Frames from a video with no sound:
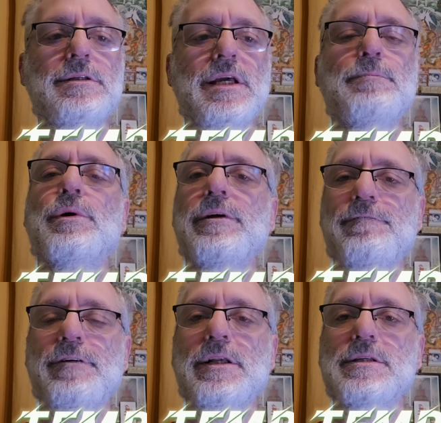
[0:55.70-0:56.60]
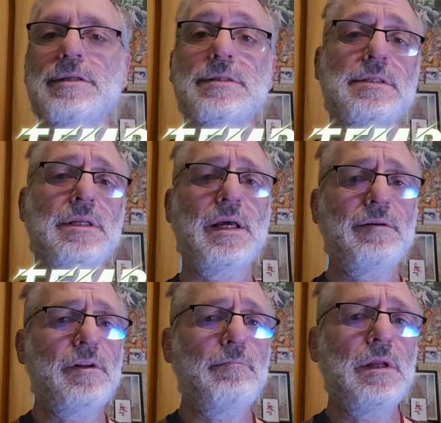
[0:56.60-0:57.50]
temporary fixes. It's
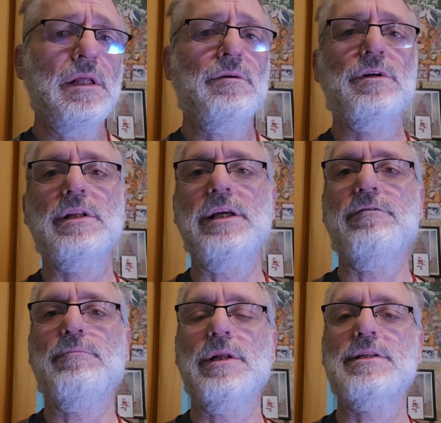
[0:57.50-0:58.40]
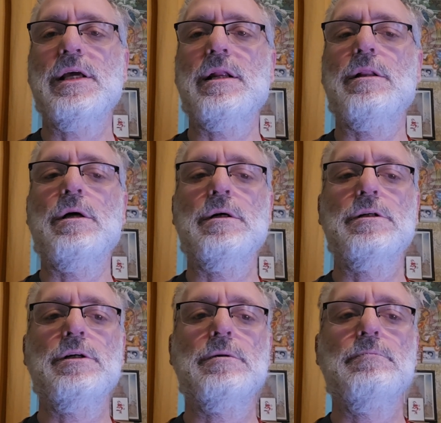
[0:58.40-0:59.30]
kind of an immediate relief, but it's got a
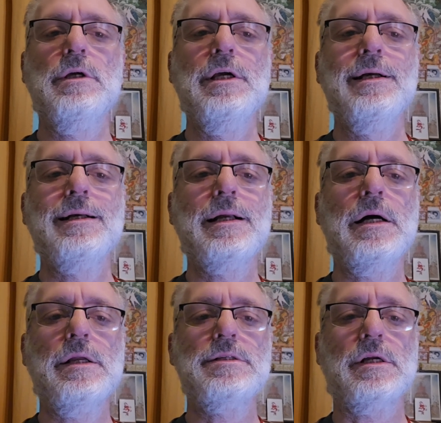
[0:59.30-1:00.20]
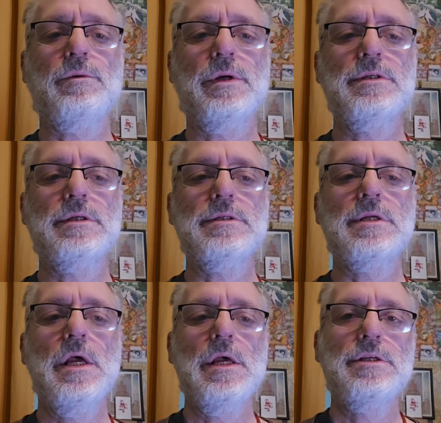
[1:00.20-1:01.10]
long-term
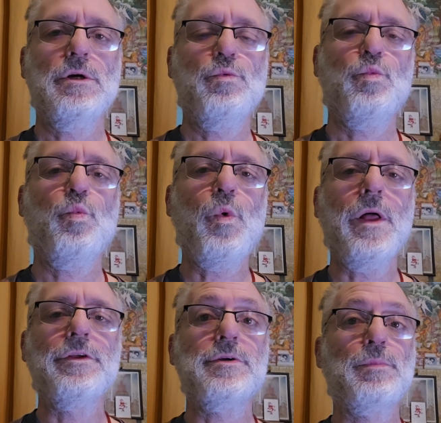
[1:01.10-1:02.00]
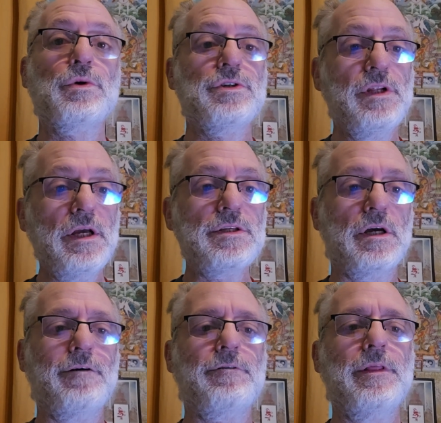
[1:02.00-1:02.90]
consequences. So while this approach
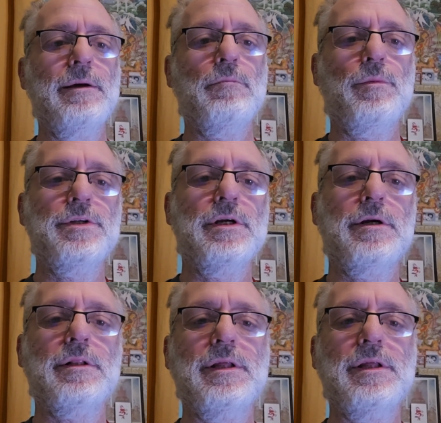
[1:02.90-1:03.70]
does offer that momentary